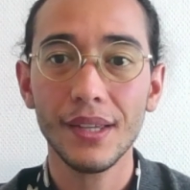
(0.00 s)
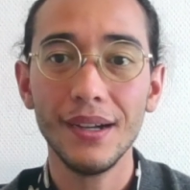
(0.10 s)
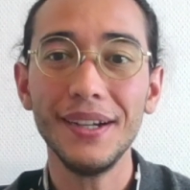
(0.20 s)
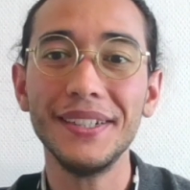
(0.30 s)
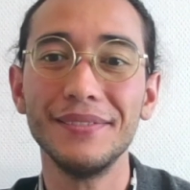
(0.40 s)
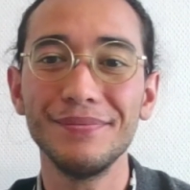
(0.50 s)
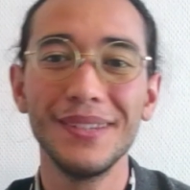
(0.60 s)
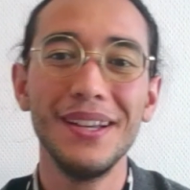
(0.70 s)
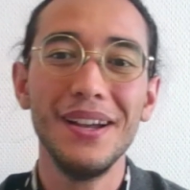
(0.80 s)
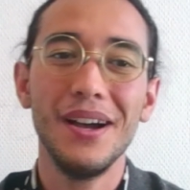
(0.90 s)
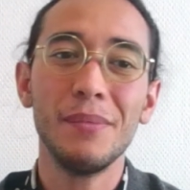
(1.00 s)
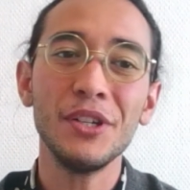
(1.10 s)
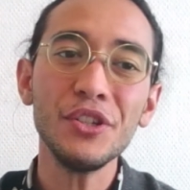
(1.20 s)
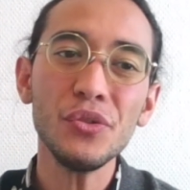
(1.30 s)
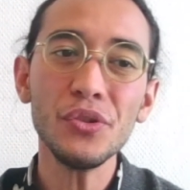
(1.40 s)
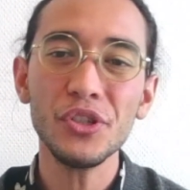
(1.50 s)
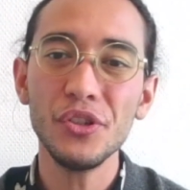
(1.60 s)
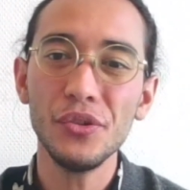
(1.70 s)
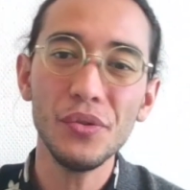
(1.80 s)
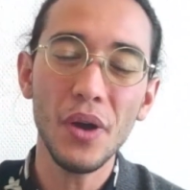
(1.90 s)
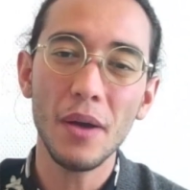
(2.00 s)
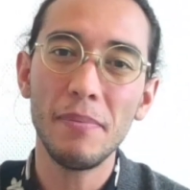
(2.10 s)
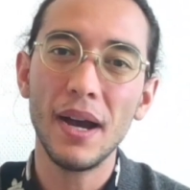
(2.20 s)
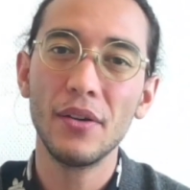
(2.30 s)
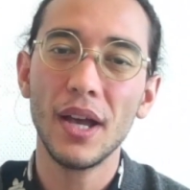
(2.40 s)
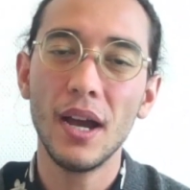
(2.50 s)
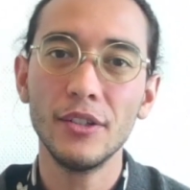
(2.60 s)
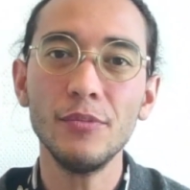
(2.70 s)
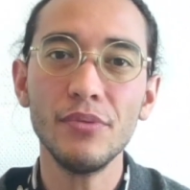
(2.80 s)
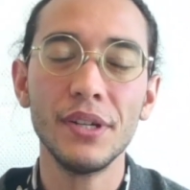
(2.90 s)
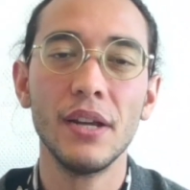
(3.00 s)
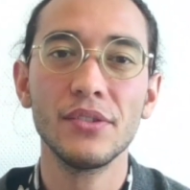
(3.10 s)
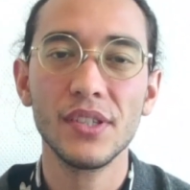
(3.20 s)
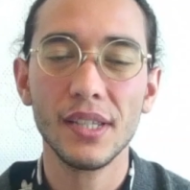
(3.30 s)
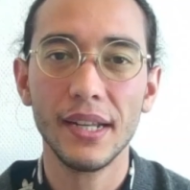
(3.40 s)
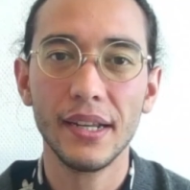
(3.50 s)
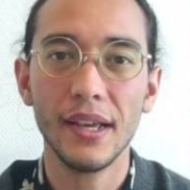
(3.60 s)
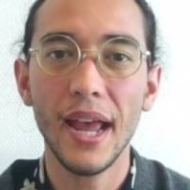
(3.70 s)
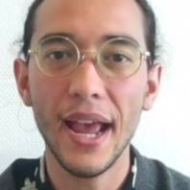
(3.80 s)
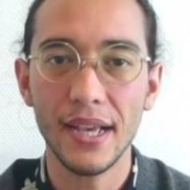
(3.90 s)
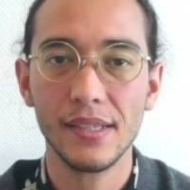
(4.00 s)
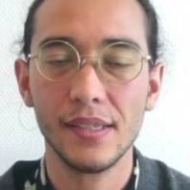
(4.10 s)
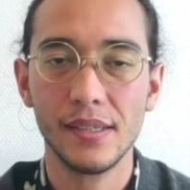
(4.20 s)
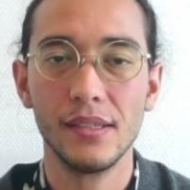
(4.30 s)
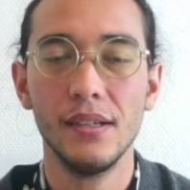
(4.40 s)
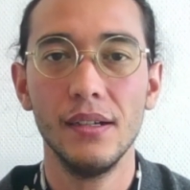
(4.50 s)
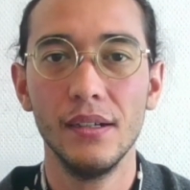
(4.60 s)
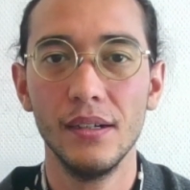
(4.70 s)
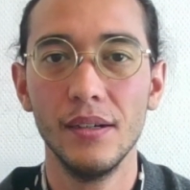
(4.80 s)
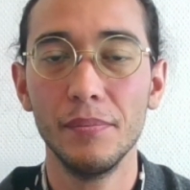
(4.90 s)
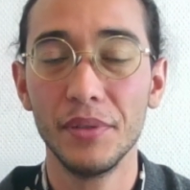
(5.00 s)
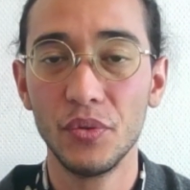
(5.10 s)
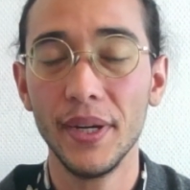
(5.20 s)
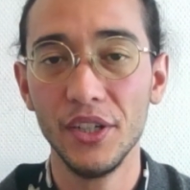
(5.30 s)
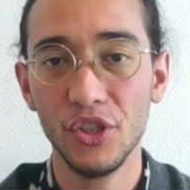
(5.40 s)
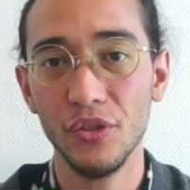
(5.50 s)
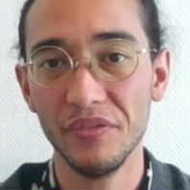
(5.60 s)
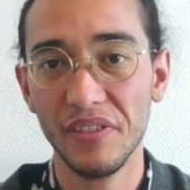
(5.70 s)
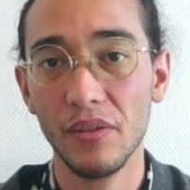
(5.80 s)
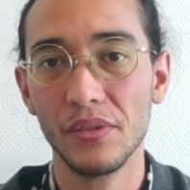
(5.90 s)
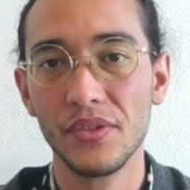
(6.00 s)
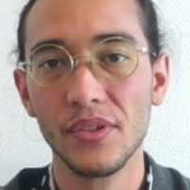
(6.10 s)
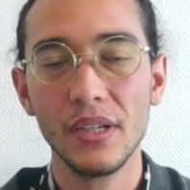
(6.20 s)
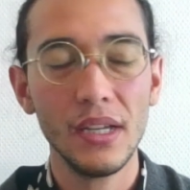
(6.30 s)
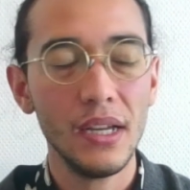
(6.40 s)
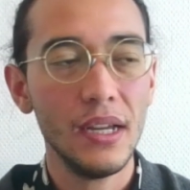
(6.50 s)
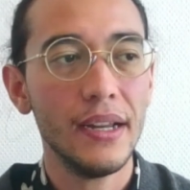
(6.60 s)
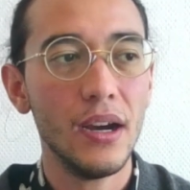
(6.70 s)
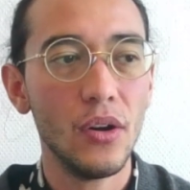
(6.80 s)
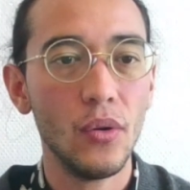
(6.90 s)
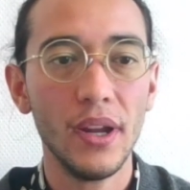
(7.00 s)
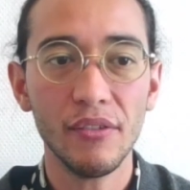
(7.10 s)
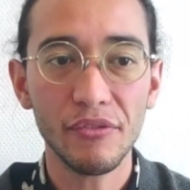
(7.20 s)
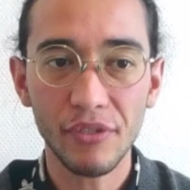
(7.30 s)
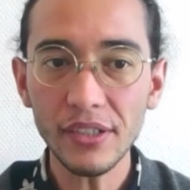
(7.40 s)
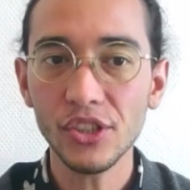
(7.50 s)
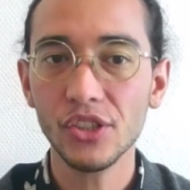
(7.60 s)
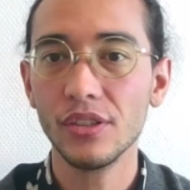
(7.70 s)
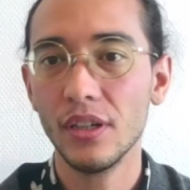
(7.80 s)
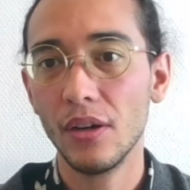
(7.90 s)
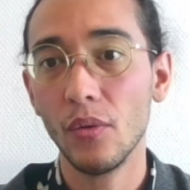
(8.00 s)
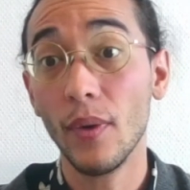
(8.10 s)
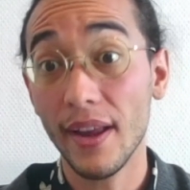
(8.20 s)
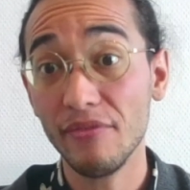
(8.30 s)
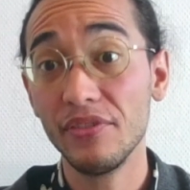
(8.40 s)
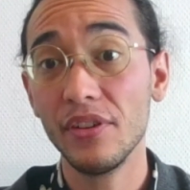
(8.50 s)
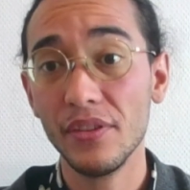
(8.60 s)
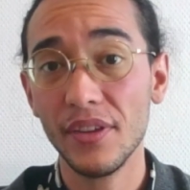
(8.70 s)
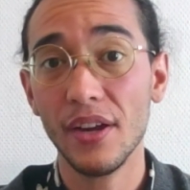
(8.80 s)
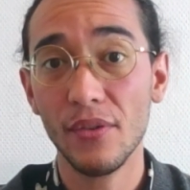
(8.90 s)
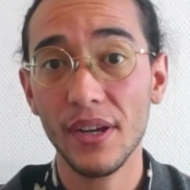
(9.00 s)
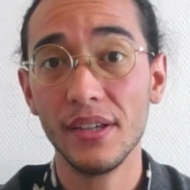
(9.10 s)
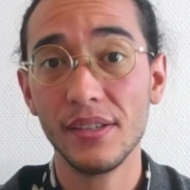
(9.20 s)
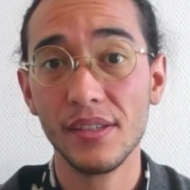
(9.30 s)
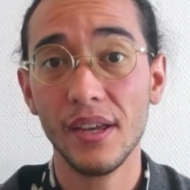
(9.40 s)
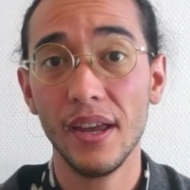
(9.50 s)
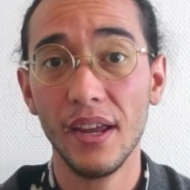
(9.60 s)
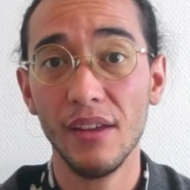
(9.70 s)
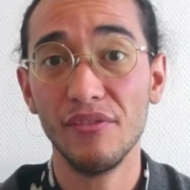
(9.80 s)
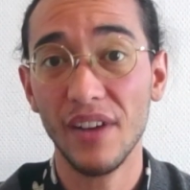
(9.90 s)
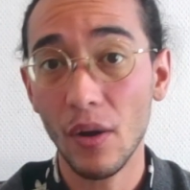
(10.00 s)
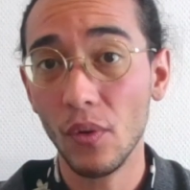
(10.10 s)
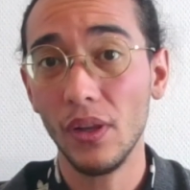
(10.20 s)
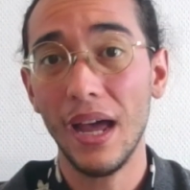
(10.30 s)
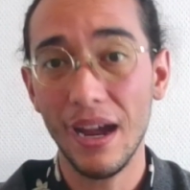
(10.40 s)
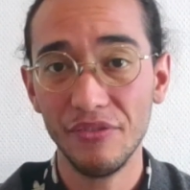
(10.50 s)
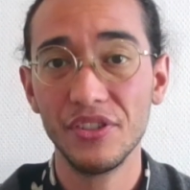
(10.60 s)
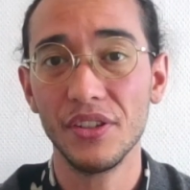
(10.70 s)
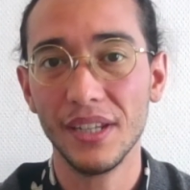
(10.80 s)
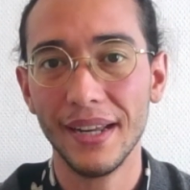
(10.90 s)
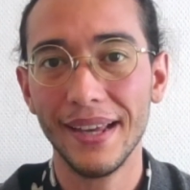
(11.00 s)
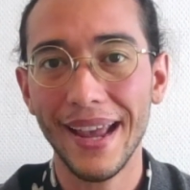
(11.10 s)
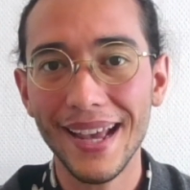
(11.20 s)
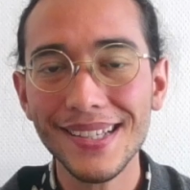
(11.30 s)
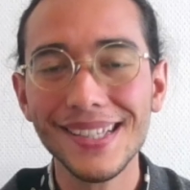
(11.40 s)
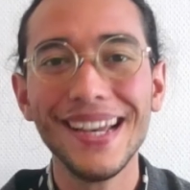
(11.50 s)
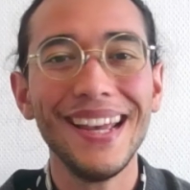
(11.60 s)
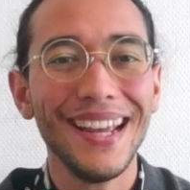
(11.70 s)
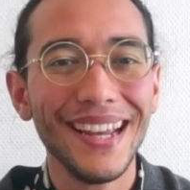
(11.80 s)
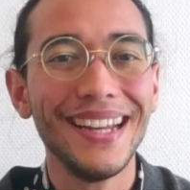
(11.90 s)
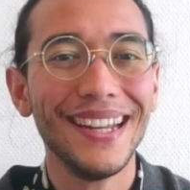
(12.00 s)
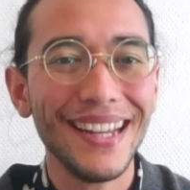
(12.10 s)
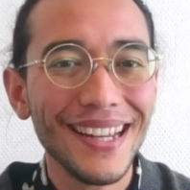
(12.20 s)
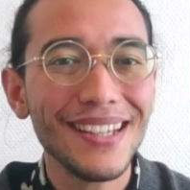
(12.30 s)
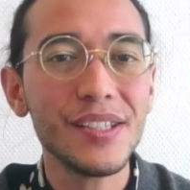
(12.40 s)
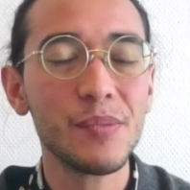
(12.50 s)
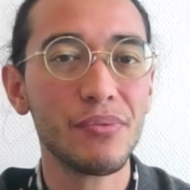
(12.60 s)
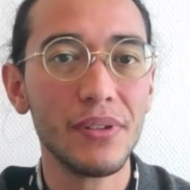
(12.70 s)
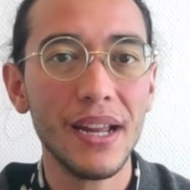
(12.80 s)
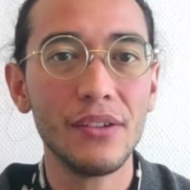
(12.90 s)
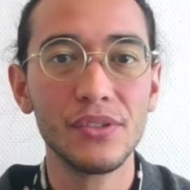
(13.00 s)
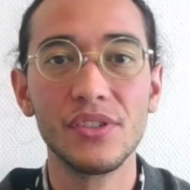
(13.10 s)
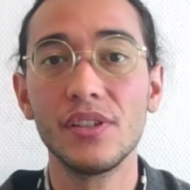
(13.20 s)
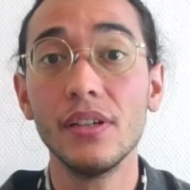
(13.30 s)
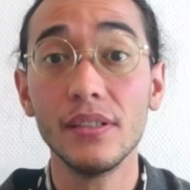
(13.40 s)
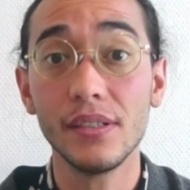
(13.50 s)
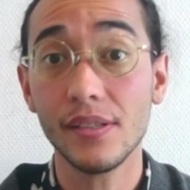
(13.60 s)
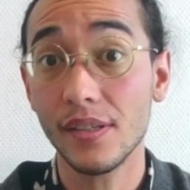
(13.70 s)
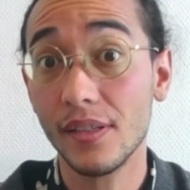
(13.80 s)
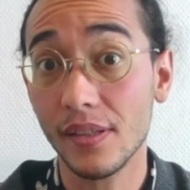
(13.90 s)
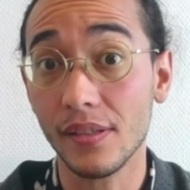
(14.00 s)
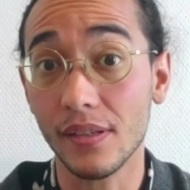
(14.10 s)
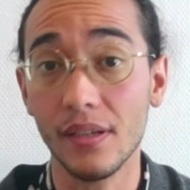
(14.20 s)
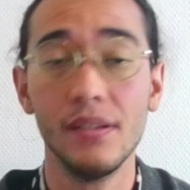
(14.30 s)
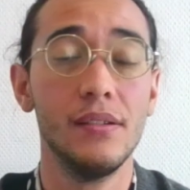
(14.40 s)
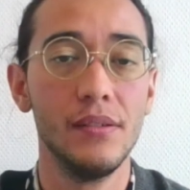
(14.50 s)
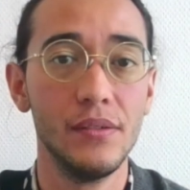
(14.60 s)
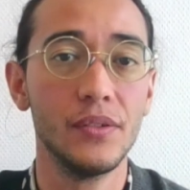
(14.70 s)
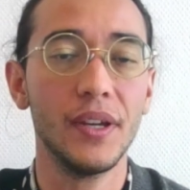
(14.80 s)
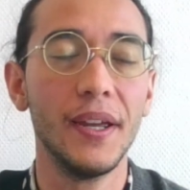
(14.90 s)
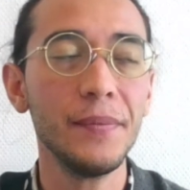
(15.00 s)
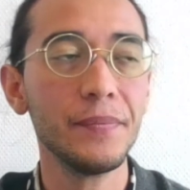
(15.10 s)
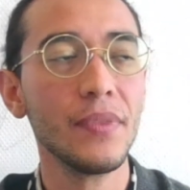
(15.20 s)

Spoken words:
Hi, I'm going to talk to you about how to pronounce the letter S between two vowels. Now, in French, whenever there is a vowel after the letter S, it is pronounced Z, okay?